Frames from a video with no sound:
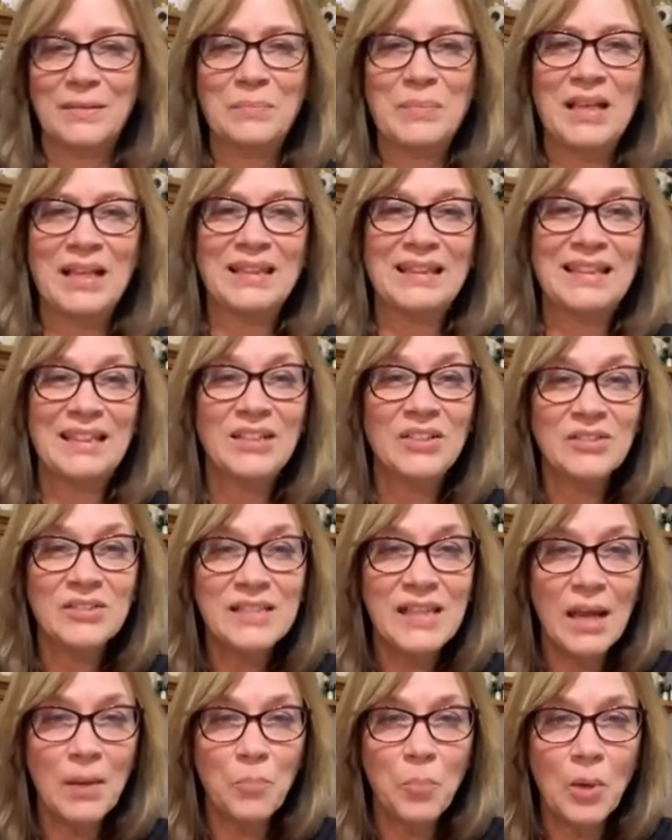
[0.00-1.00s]
can be a little
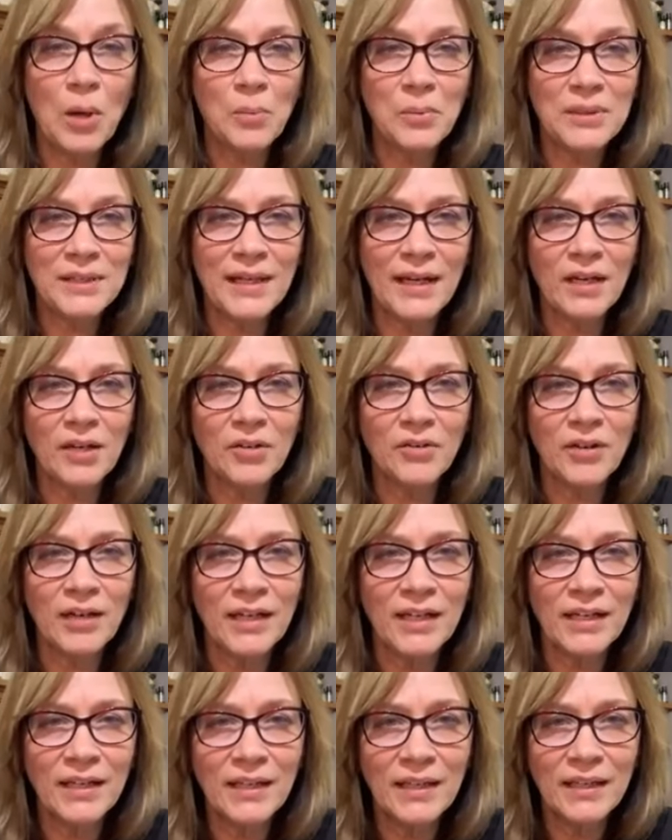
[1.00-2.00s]
damp while we're
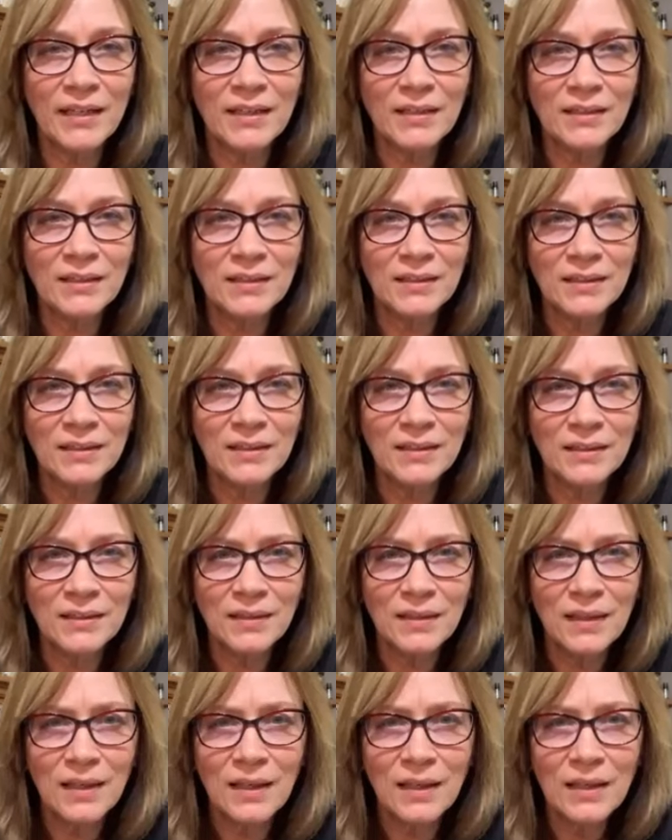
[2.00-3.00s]
decorating.
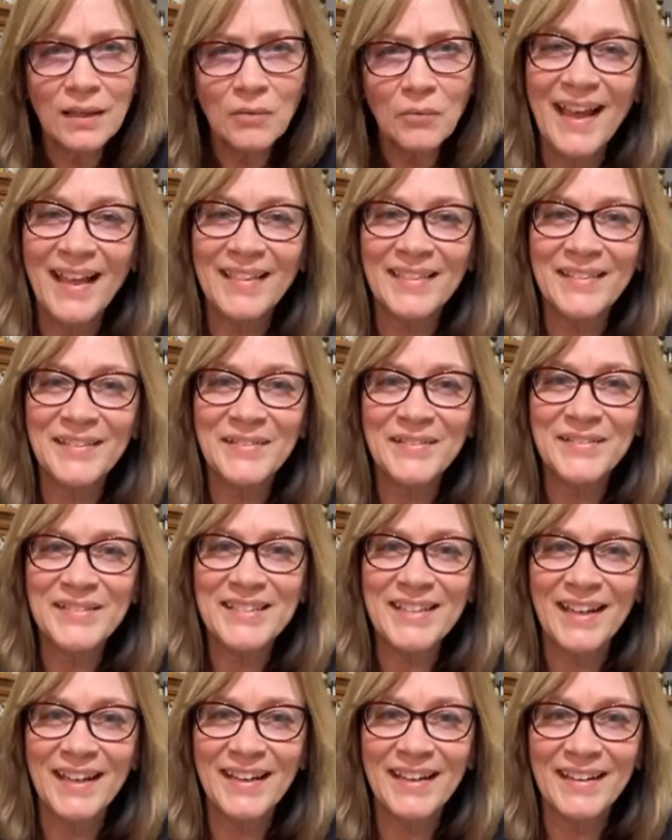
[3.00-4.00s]
Hello,
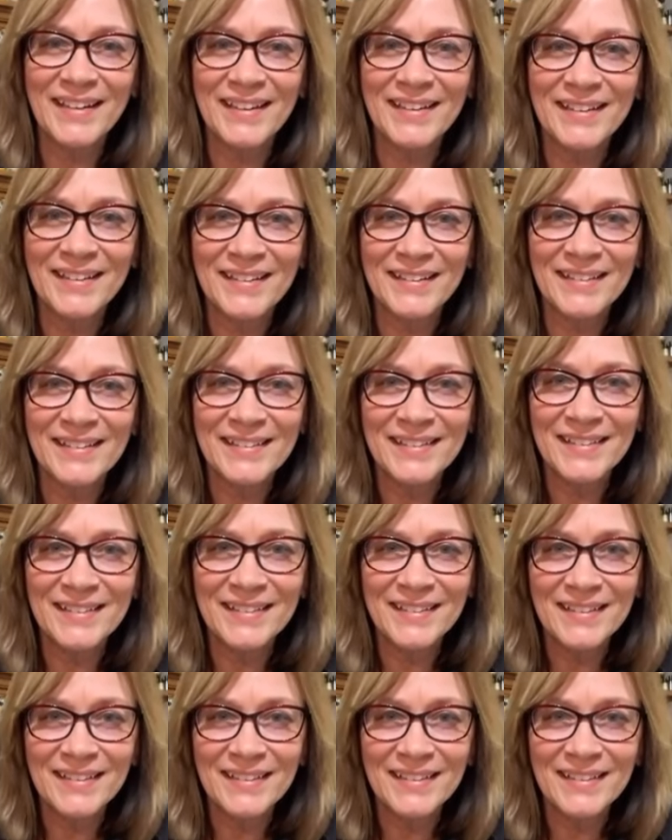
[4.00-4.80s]
Janice.